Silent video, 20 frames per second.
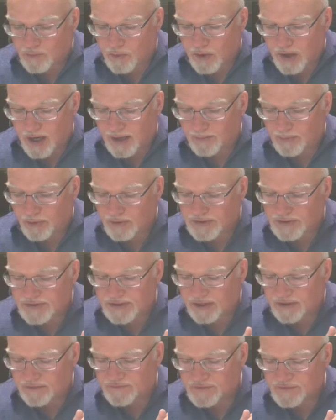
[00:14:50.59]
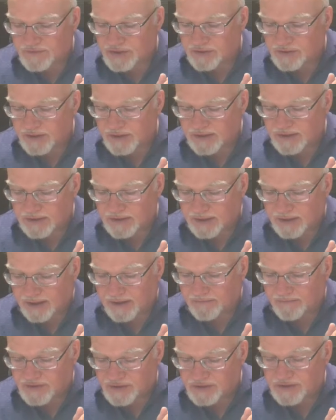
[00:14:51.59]
at the certain time,
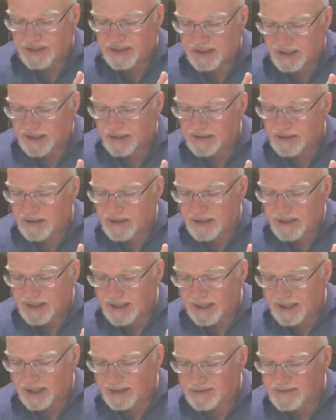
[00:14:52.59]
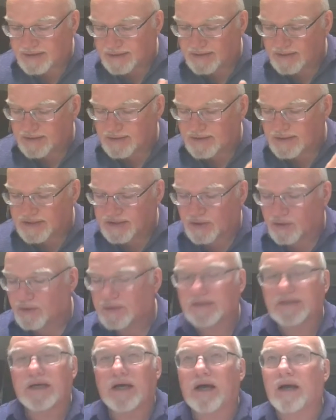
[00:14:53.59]
and there were a lot of
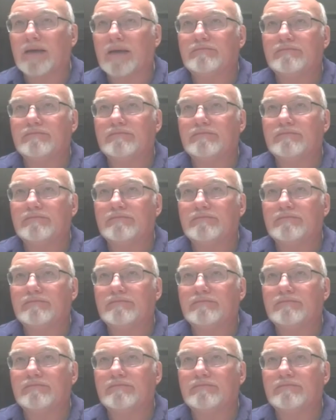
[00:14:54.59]
that's